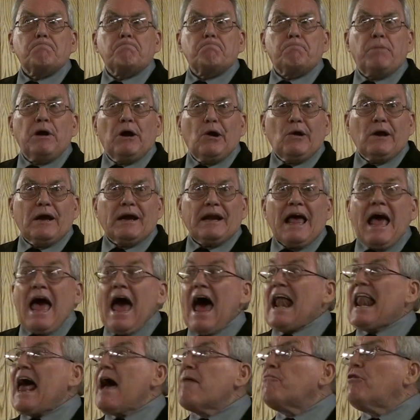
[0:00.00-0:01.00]
Period.
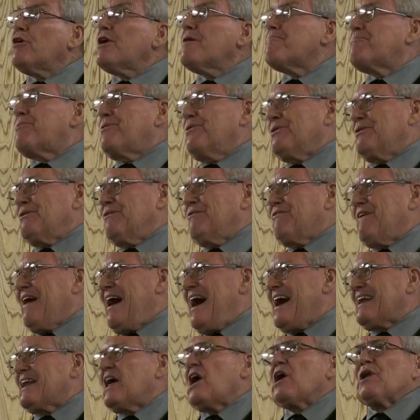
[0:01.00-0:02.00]
And I'm going to prove
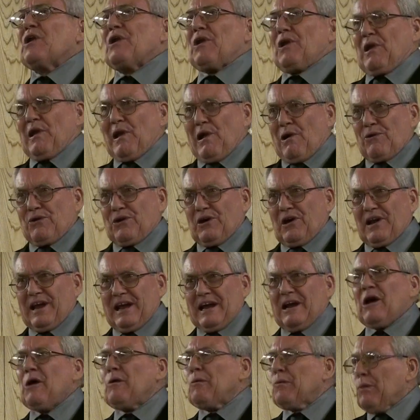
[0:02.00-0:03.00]
that
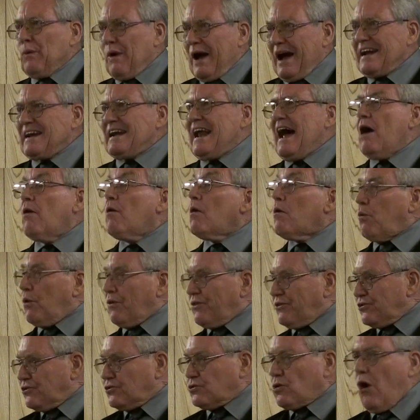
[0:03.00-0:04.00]
locally right now with
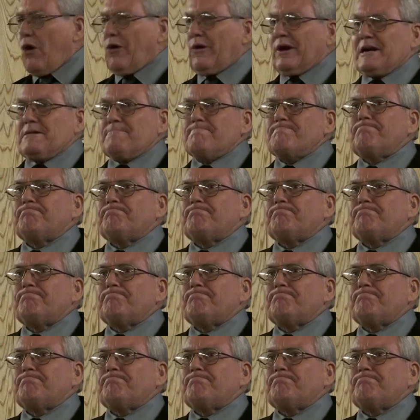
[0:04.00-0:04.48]
a story.